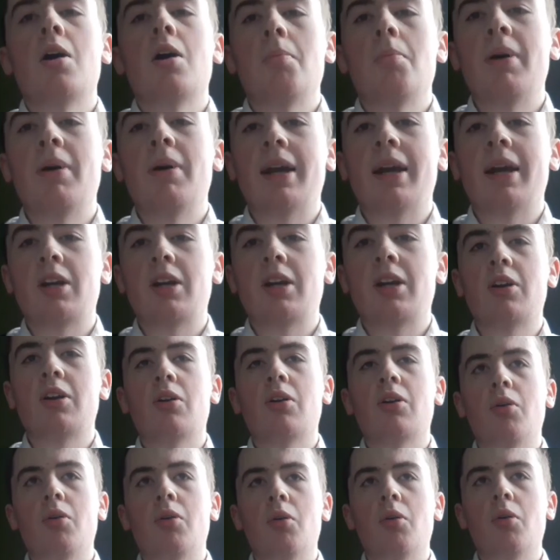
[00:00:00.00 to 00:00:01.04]
pick
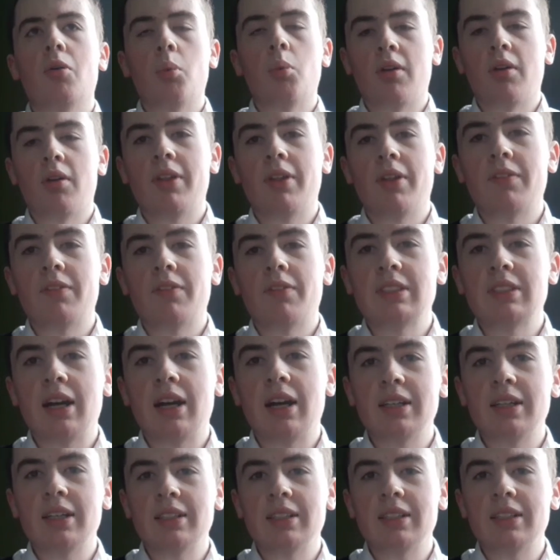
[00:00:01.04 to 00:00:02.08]
one of the other
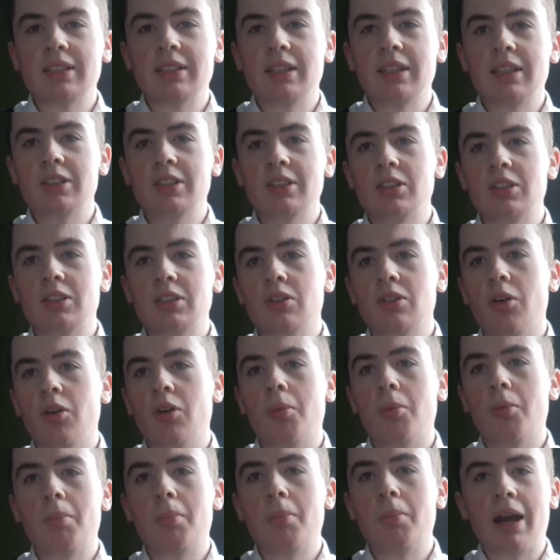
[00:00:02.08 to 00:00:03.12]
sciences
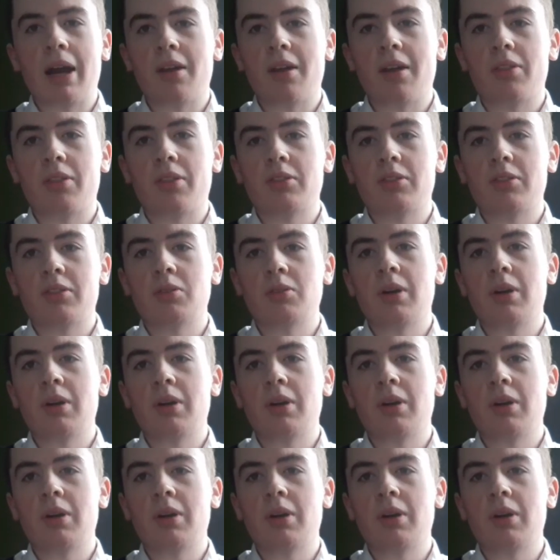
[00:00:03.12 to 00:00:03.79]
or maths.